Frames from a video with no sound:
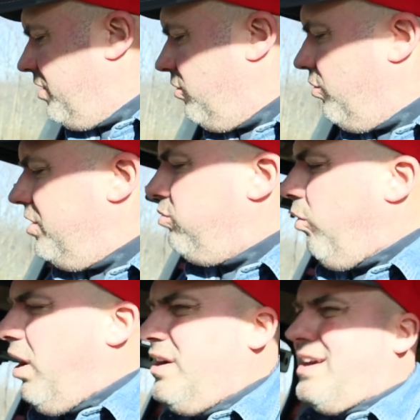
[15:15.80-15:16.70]

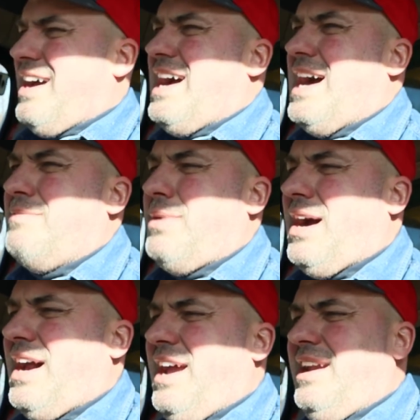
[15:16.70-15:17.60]
one
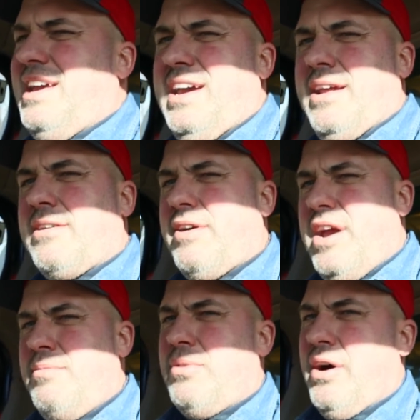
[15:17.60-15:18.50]
combine and a grain
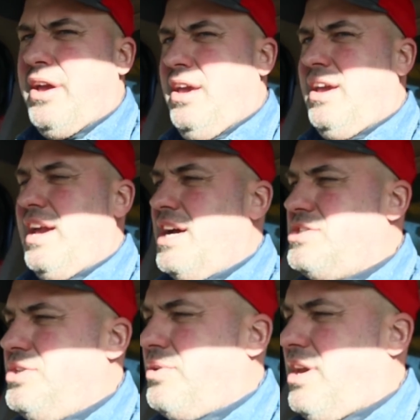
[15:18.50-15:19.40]
buggy as you
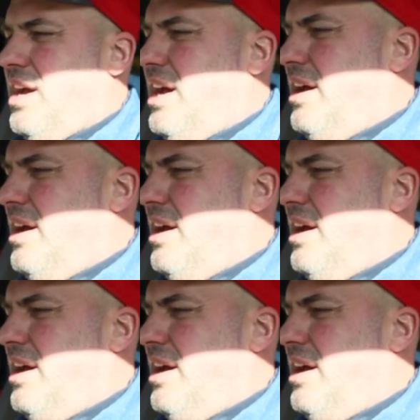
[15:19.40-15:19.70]
can